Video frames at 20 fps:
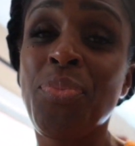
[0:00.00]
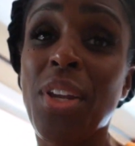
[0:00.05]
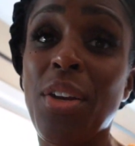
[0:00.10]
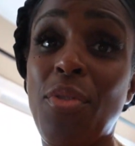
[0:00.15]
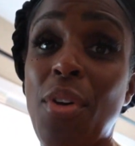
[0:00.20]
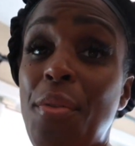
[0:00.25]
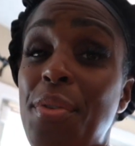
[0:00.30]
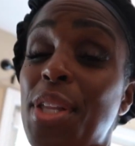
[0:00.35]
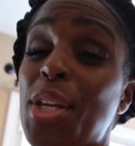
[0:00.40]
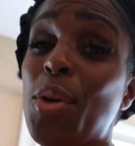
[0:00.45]

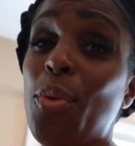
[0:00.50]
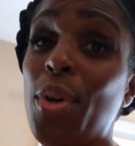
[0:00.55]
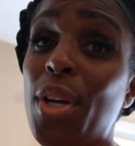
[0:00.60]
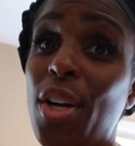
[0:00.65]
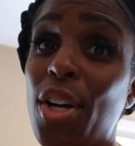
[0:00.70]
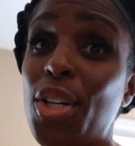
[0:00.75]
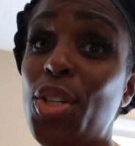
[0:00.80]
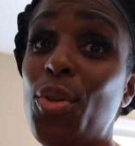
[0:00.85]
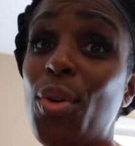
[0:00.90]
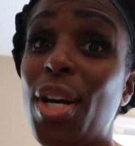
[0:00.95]
for everything
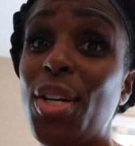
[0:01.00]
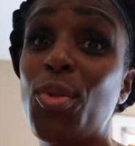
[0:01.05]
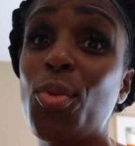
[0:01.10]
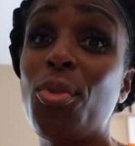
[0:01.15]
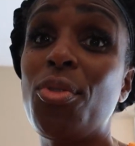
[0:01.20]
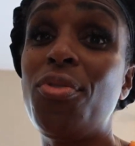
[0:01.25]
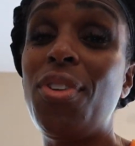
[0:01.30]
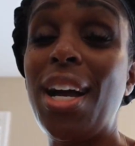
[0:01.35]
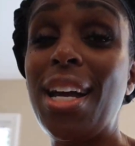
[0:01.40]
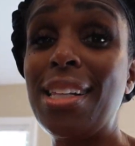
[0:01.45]
going on, you guys
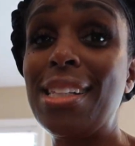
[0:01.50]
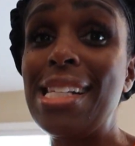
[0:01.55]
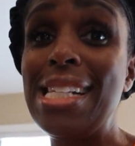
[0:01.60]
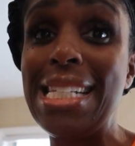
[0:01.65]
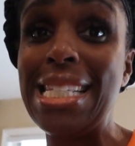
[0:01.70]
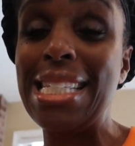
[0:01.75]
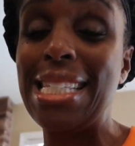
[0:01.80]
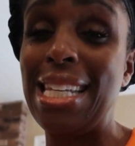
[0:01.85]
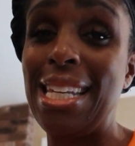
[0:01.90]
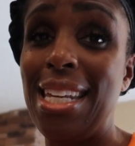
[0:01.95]
will
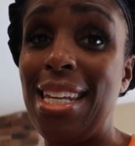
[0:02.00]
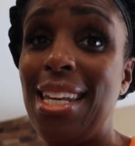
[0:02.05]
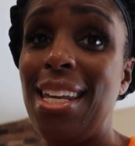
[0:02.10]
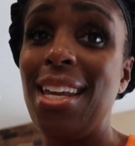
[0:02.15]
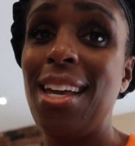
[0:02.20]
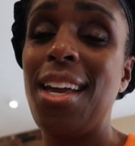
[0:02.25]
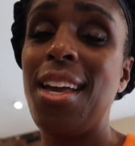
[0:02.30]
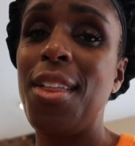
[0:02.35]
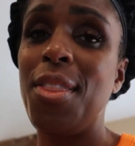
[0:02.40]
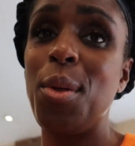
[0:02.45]
finally
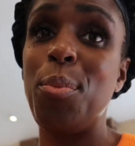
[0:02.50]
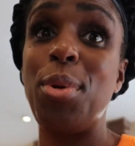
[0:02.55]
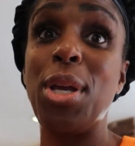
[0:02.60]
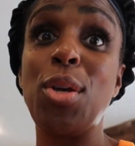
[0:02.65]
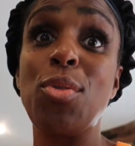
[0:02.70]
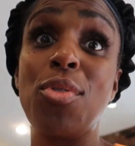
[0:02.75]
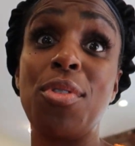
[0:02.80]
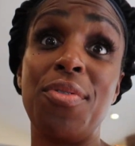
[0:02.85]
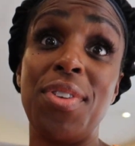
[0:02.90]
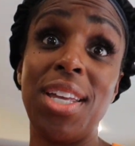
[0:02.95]
see the
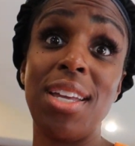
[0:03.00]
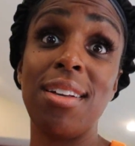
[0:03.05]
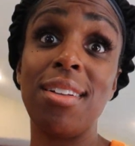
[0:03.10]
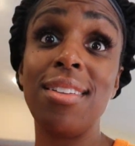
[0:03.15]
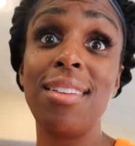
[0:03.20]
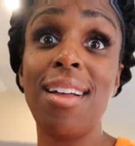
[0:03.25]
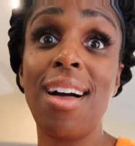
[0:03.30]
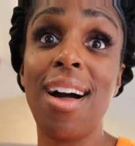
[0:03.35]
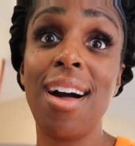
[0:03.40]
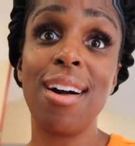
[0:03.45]
big
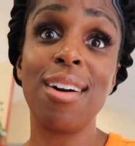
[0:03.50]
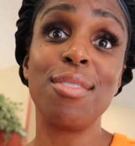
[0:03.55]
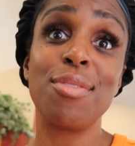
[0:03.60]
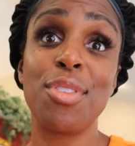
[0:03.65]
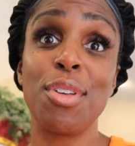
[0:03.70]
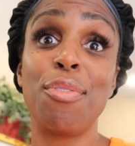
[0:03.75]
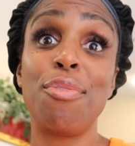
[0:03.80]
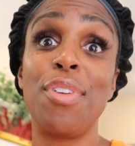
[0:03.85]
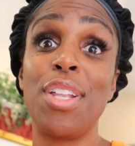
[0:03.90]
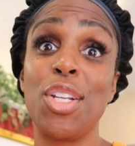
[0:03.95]
reveal
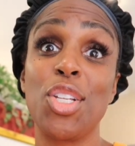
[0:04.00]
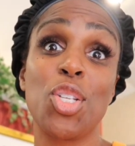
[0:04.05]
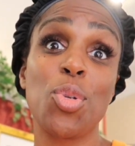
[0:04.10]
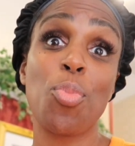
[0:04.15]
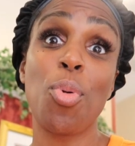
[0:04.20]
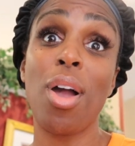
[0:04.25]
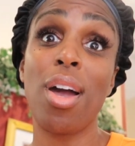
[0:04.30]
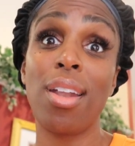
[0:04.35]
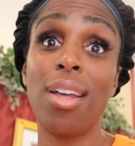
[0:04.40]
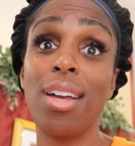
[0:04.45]
of the finished
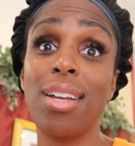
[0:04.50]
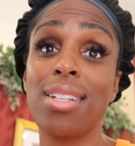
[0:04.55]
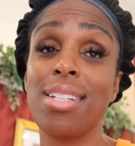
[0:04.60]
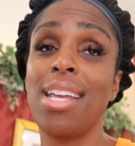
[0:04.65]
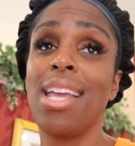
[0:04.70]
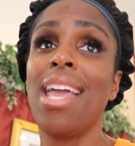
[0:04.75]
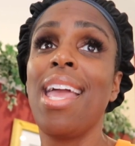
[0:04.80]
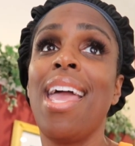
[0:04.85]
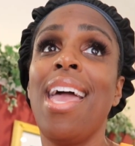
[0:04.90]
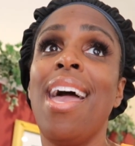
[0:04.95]
product.
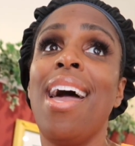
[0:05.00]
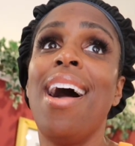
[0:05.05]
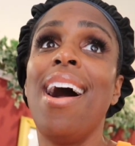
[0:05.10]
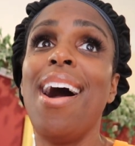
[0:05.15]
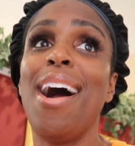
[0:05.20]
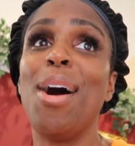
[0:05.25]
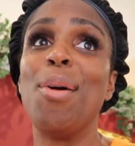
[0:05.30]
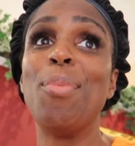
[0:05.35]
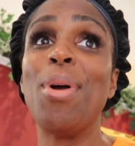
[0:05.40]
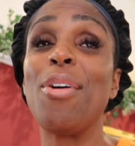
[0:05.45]

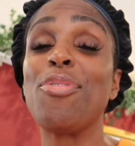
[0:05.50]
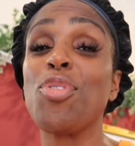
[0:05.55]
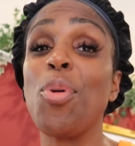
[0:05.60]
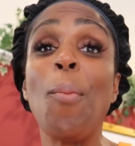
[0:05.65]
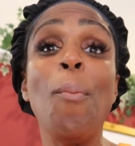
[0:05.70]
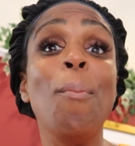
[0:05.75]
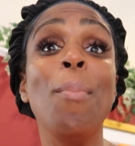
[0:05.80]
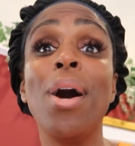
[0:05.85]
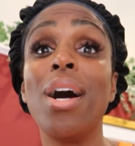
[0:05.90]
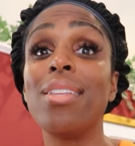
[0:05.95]
Um, after
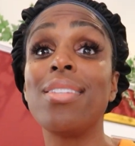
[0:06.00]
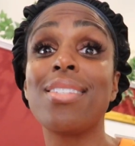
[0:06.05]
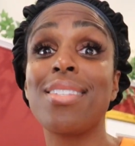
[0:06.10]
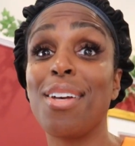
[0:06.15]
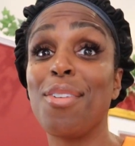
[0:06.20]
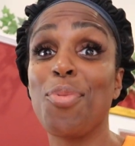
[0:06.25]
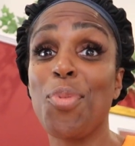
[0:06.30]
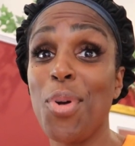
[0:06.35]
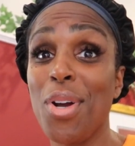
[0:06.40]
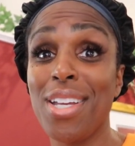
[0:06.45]
months
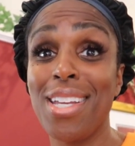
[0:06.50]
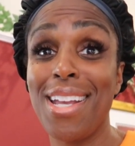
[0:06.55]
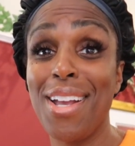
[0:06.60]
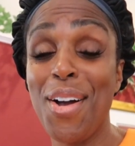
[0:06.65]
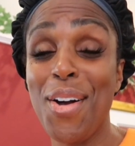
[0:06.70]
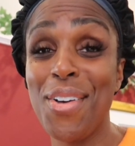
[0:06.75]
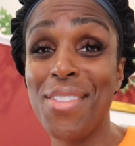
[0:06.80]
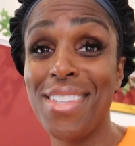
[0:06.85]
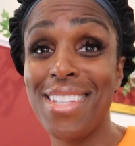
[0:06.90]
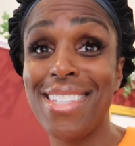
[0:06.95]
of working
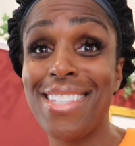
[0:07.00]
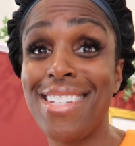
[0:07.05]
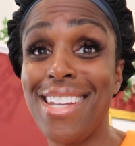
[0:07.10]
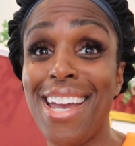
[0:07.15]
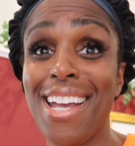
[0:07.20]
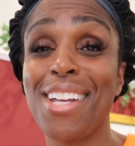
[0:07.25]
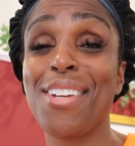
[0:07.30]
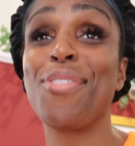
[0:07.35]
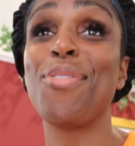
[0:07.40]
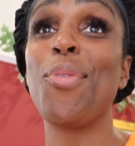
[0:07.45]
on this
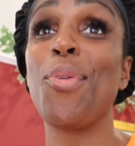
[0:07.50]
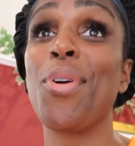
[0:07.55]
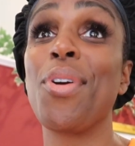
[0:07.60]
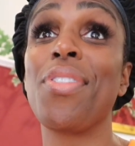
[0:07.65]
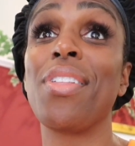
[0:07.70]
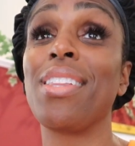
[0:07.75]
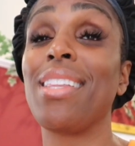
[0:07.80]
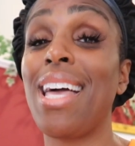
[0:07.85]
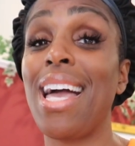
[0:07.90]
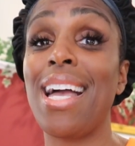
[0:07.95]
deck
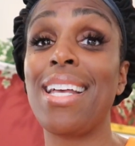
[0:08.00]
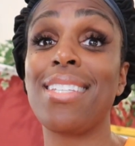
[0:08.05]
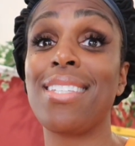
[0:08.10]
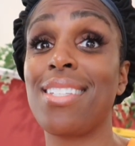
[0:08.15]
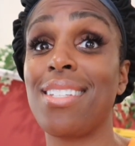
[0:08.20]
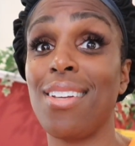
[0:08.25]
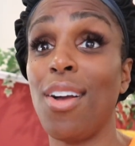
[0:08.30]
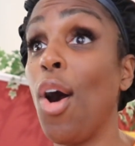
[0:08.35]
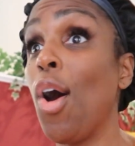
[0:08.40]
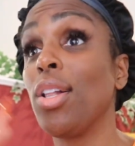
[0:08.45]
for the
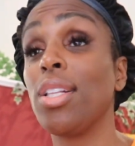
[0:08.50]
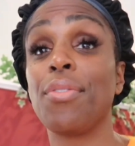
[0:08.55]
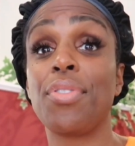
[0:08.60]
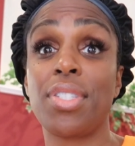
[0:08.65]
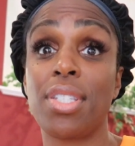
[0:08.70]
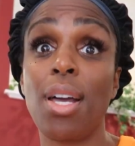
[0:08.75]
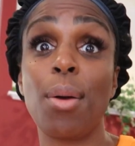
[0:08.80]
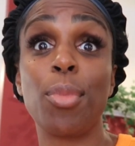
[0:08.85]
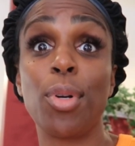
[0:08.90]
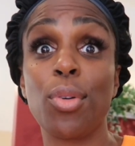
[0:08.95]
last, all of
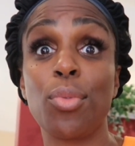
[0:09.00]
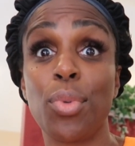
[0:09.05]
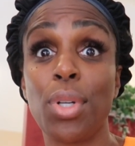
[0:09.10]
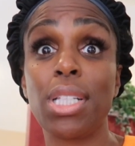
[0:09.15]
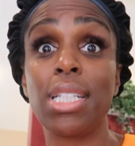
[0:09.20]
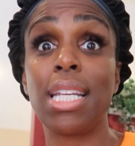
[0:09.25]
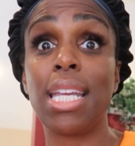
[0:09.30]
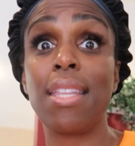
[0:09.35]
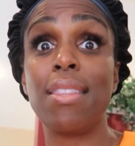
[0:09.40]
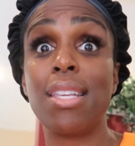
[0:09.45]
summer,
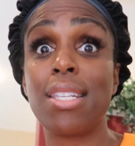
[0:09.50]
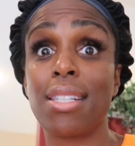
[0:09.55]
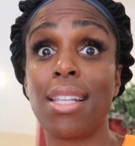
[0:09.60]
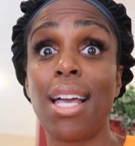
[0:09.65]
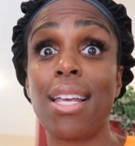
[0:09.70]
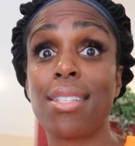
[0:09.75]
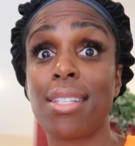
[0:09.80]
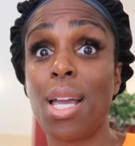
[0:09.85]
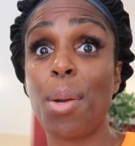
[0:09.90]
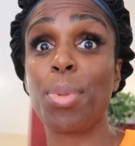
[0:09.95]
really, in these
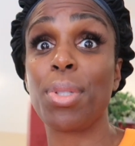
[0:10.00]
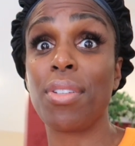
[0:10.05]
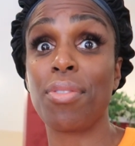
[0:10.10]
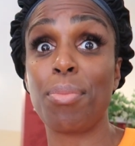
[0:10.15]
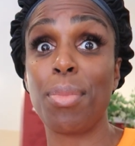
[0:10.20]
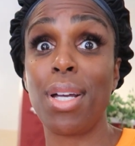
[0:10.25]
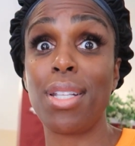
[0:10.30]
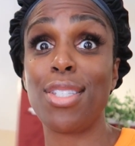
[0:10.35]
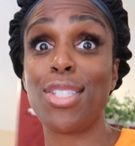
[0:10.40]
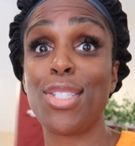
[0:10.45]
last couple of
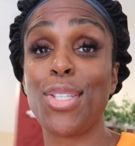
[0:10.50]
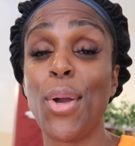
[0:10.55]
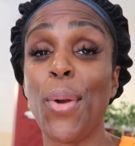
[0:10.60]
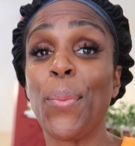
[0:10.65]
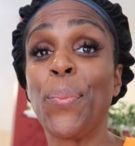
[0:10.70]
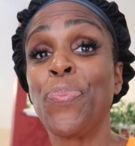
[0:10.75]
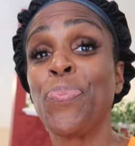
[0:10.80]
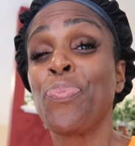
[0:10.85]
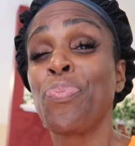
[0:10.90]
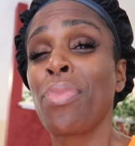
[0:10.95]
months.
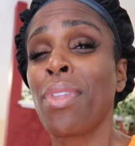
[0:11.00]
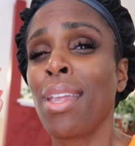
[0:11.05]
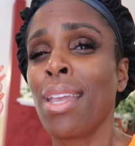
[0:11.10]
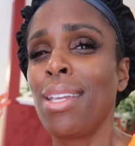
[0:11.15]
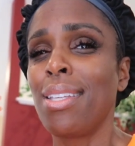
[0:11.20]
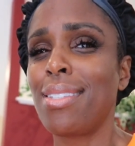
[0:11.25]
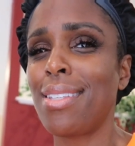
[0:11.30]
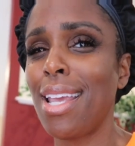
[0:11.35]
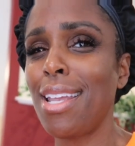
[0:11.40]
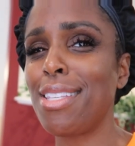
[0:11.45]
So
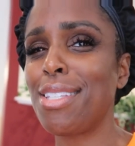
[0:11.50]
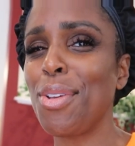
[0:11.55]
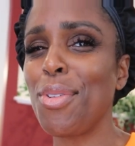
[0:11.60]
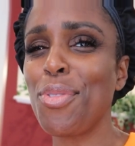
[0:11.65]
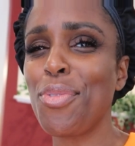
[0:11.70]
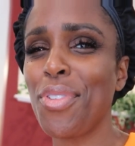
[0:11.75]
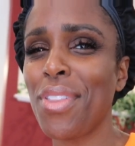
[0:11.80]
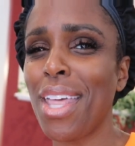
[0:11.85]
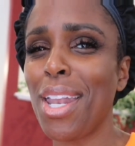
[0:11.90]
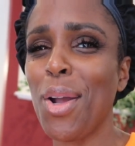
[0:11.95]
stay
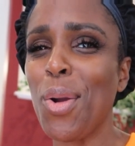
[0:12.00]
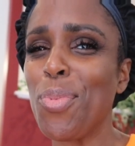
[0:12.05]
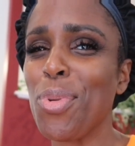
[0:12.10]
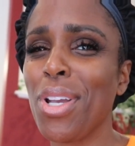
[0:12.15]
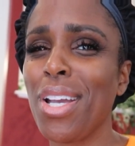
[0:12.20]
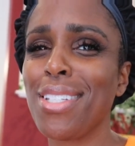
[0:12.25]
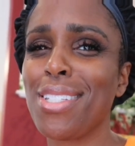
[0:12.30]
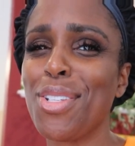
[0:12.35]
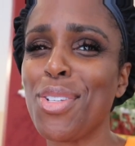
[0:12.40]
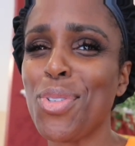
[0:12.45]
tuned for that. I hope
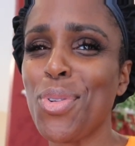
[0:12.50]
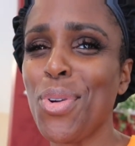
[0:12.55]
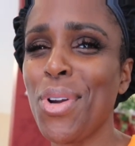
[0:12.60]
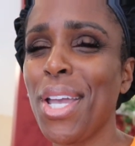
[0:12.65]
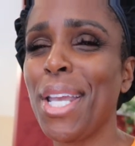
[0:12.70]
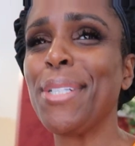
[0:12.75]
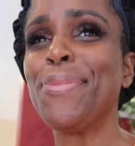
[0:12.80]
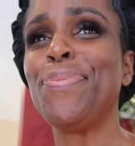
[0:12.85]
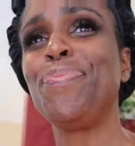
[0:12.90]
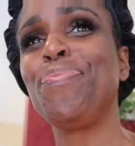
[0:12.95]
you guys
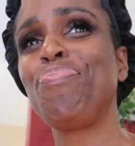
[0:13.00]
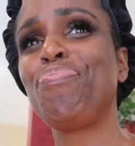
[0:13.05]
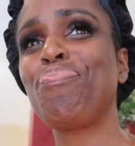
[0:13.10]
enjoy.